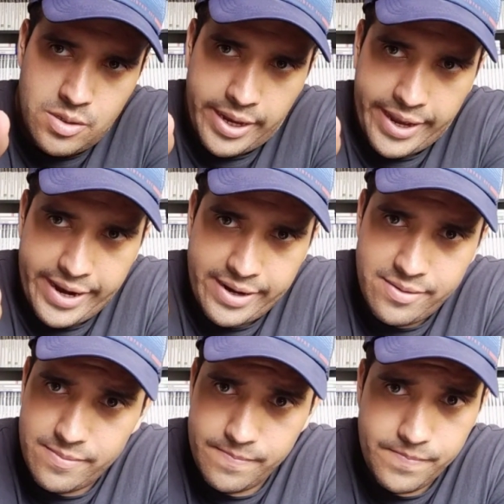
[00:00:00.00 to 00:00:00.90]
Again,
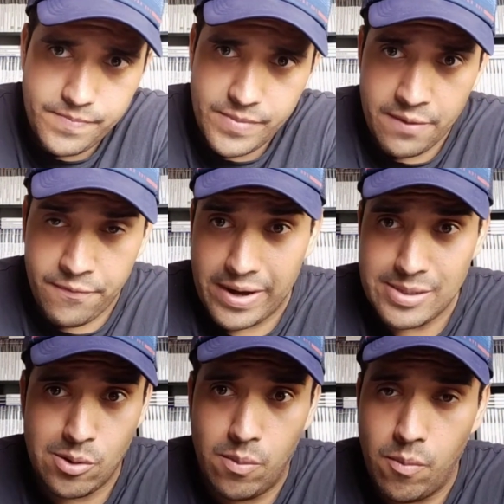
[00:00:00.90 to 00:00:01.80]
if I
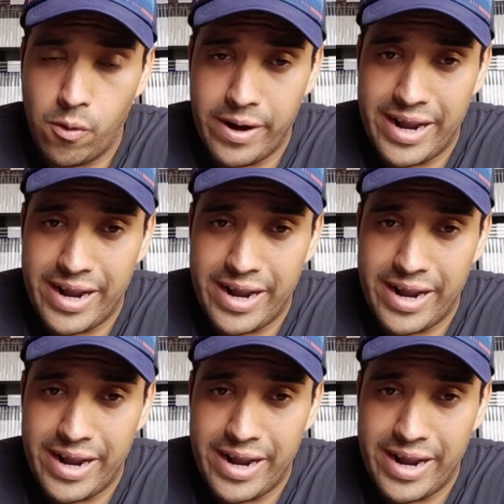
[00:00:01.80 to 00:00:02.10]
saw more